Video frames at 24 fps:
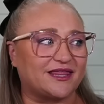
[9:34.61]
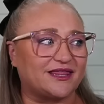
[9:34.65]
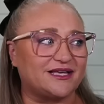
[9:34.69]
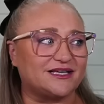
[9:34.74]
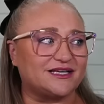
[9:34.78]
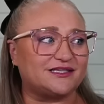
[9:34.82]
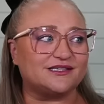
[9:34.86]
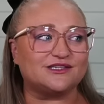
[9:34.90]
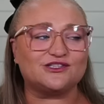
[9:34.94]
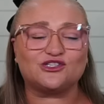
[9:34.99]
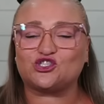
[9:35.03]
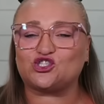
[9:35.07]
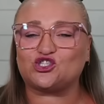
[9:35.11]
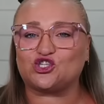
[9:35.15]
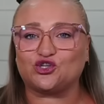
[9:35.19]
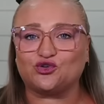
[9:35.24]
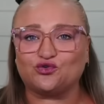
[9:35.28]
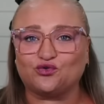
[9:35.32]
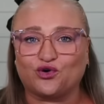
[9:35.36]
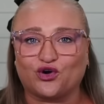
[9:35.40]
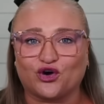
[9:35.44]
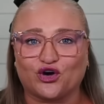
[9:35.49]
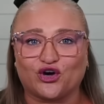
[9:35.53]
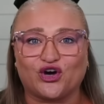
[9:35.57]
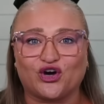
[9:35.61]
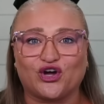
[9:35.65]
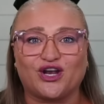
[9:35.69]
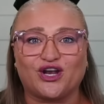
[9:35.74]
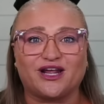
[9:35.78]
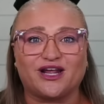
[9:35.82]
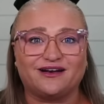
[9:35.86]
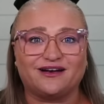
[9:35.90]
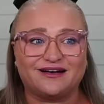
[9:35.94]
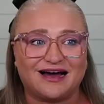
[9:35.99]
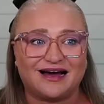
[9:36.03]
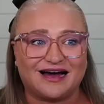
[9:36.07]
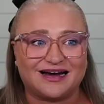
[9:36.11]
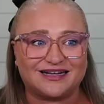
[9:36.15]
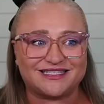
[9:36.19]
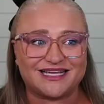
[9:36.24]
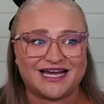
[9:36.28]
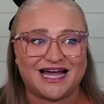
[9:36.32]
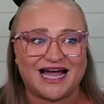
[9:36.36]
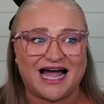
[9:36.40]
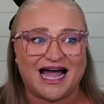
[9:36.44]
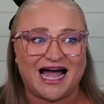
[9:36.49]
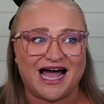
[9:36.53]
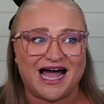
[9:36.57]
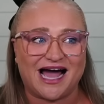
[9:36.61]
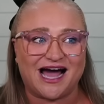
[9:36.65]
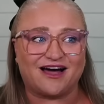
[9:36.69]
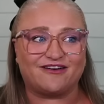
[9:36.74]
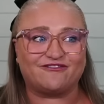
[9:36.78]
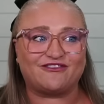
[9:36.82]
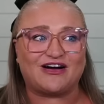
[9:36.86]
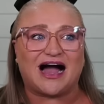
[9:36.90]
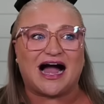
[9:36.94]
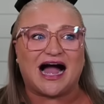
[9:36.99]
this is too good not to have.